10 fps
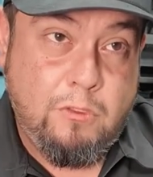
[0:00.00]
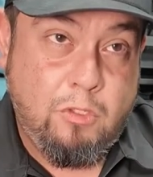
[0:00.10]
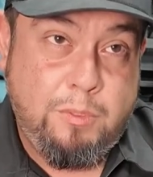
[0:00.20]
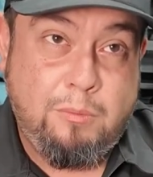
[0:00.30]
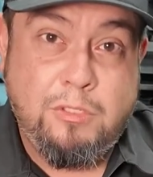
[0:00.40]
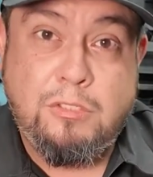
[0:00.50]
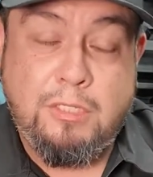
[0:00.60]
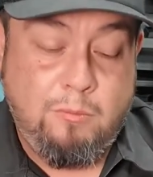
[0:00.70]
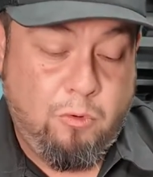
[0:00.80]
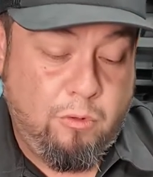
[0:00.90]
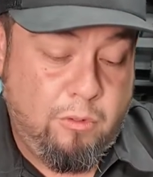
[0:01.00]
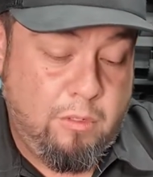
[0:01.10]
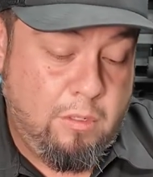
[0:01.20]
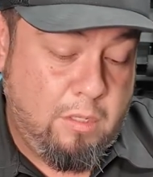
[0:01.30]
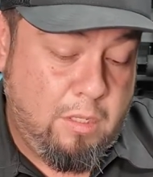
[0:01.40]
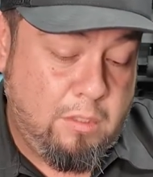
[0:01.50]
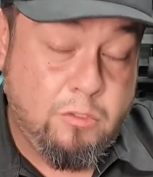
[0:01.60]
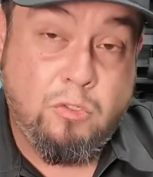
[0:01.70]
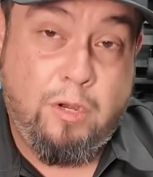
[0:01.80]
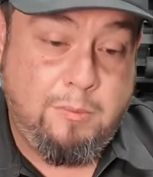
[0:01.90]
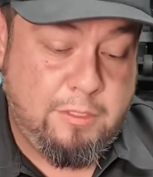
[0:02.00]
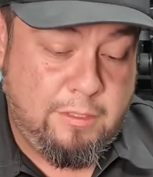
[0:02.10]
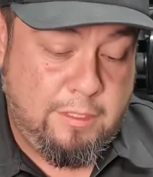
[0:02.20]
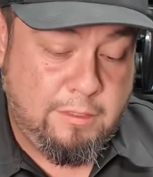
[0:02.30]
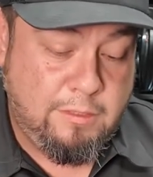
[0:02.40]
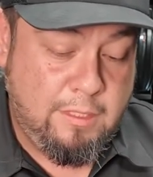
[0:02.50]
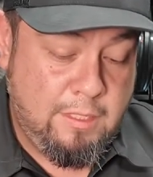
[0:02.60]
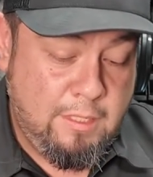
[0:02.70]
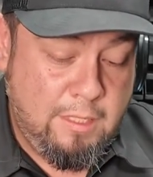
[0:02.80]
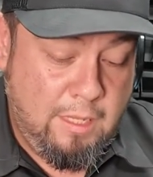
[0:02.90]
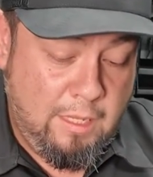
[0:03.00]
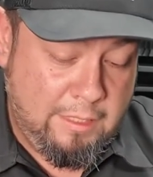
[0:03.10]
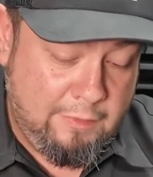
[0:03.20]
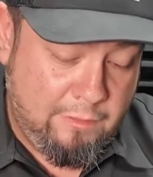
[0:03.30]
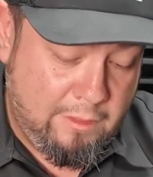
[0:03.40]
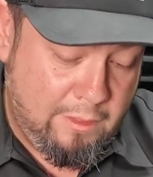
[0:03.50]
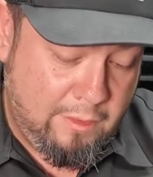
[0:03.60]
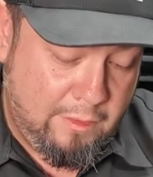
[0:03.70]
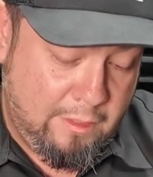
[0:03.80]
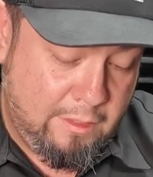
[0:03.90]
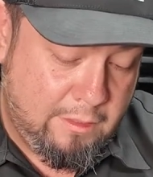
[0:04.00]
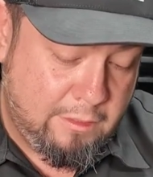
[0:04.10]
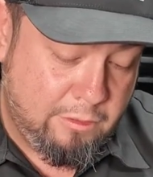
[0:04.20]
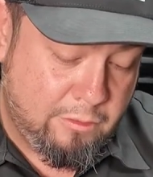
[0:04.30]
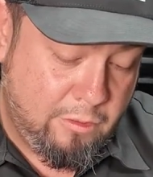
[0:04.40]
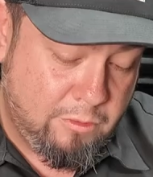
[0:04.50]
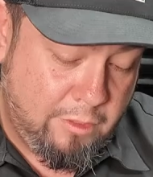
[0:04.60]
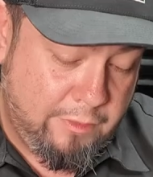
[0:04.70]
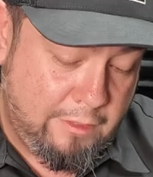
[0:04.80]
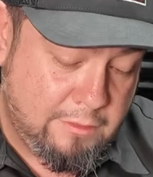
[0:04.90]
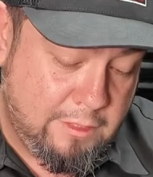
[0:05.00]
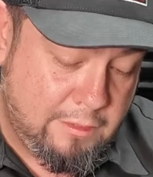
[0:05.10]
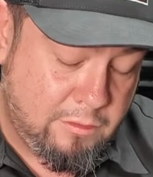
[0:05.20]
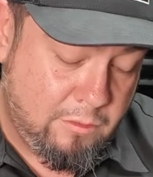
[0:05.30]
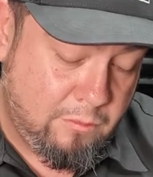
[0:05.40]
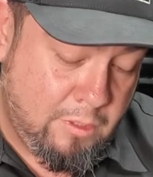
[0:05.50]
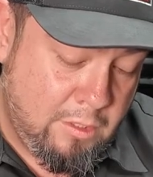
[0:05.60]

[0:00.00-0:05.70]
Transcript: you'll be able to see more scrapes and things given the clear coat on the outside. So